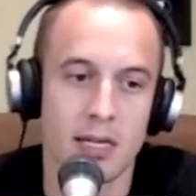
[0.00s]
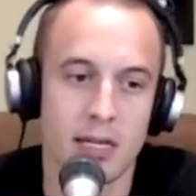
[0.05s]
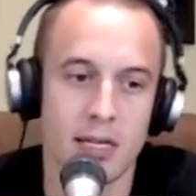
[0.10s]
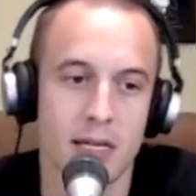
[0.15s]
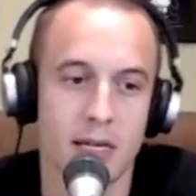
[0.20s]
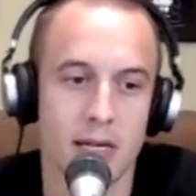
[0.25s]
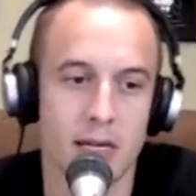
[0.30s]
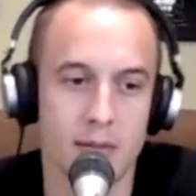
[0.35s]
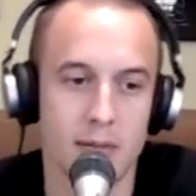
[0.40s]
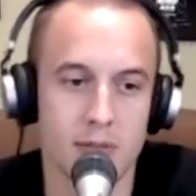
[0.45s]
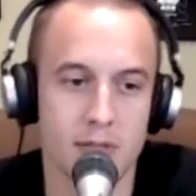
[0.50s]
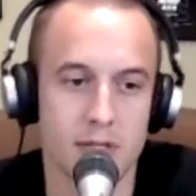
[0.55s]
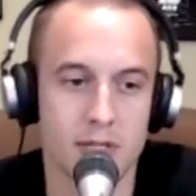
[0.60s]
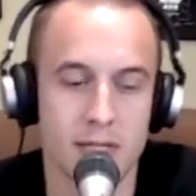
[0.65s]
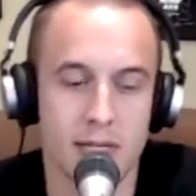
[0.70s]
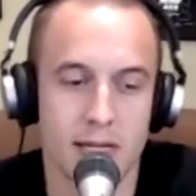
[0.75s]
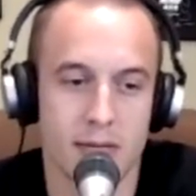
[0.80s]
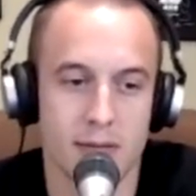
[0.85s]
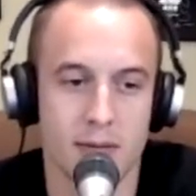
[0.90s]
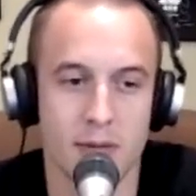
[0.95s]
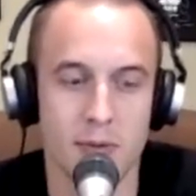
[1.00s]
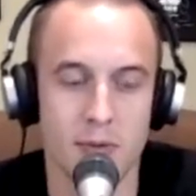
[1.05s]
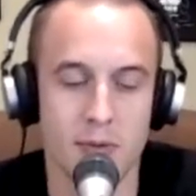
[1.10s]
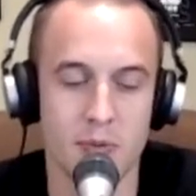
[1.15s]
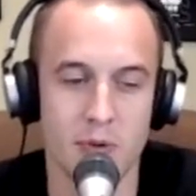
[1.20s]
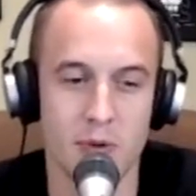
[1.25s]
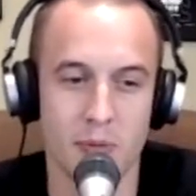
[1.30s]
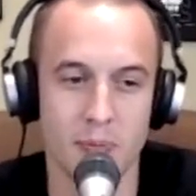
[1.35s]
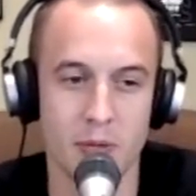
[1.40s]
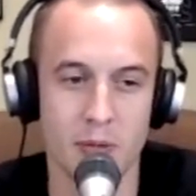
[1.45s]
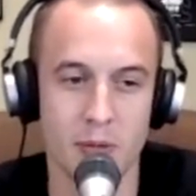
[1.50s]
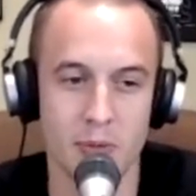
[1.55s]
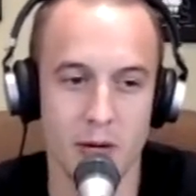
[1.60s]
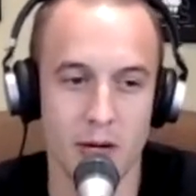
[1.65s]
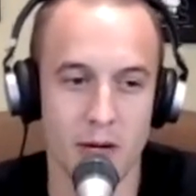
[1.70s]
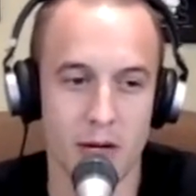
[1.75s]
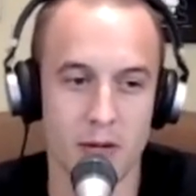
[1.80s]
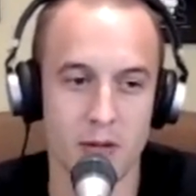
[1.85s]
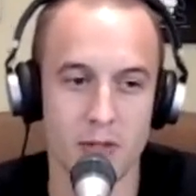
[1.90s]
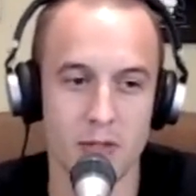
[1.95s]
Because
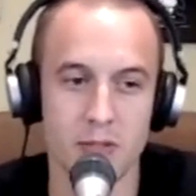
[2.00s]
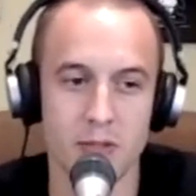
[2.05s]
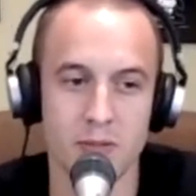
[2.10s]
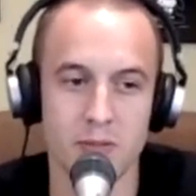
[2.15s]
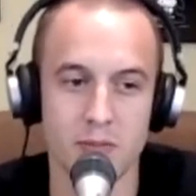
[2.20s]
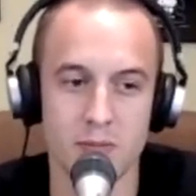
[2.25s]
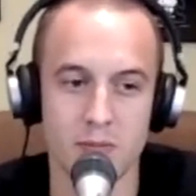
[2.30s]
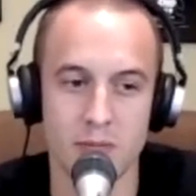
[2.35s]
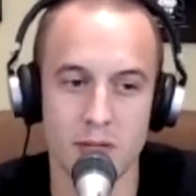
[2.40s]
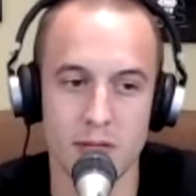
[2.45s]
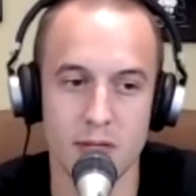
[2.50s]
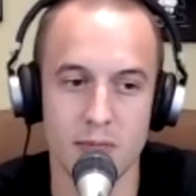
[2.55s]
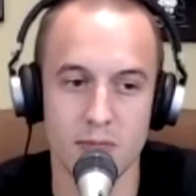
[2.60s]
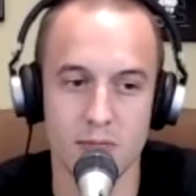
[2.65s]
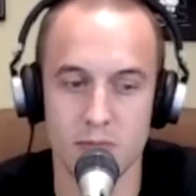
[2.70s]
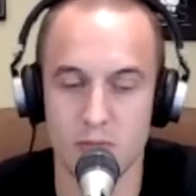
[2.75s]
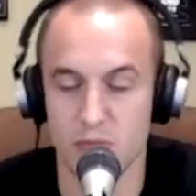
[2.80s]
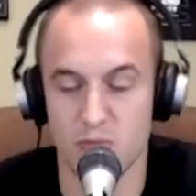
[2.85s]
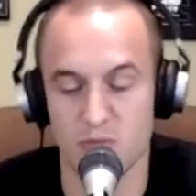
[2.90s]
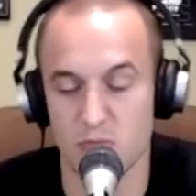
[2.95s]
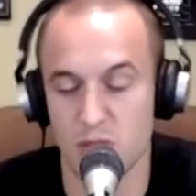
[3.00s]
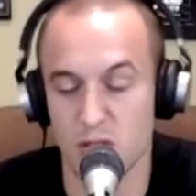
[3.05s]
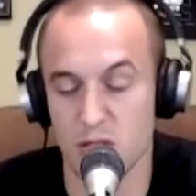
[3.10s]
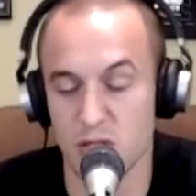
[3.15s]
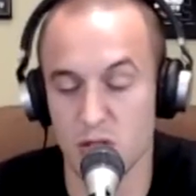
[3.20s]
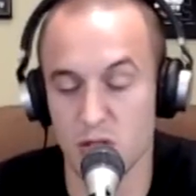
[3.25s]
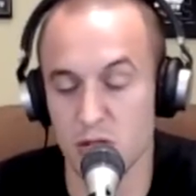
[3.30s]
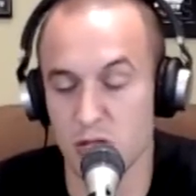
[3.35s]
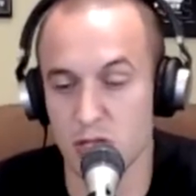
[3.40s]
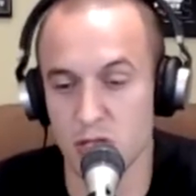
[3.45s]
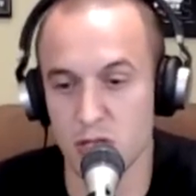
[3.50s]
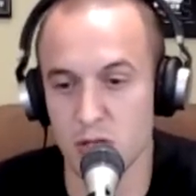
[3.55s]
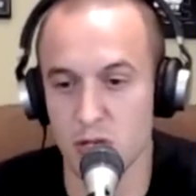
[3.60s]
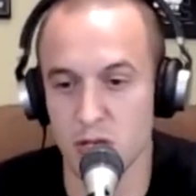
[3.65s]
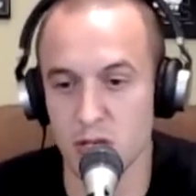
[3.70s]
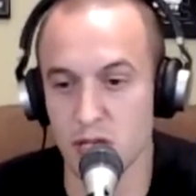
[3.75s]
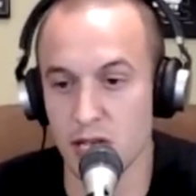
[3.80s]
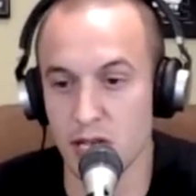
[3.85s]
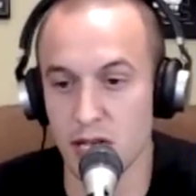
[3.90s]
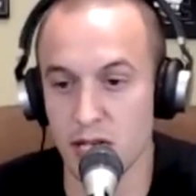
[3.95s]
PPIR was as good as you
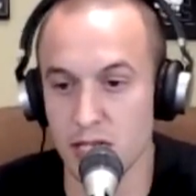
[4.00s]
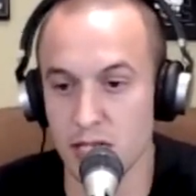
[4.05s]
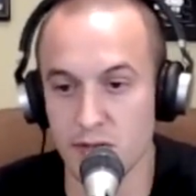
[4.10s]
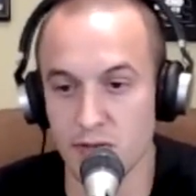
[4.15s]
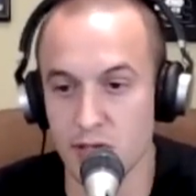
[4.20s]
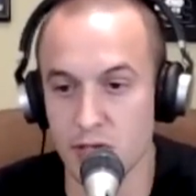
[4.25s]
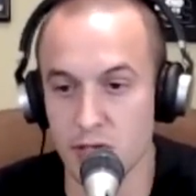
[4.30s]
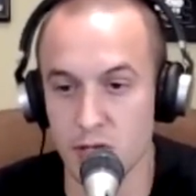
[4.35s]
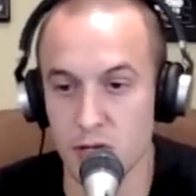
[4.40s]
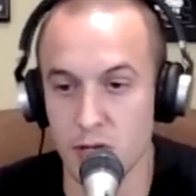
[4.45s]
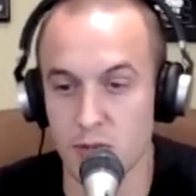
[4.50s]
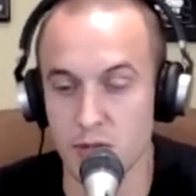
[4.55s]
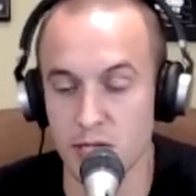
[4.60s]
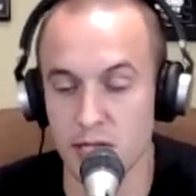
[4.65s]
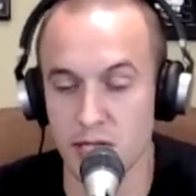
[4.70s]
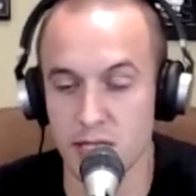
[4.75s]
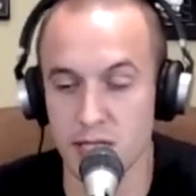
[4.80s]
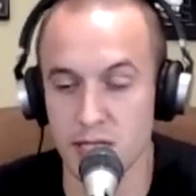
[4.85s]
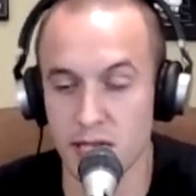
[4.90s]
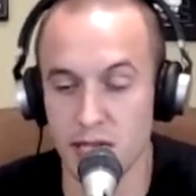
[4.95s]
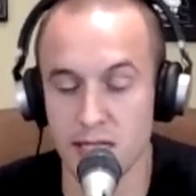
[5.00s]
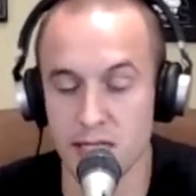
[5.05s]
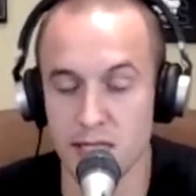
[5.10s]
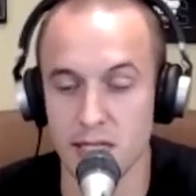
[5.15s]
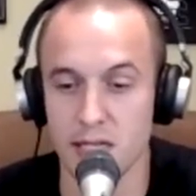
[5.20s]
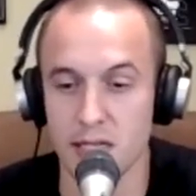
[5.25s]
could get given the circumstances, I'd say.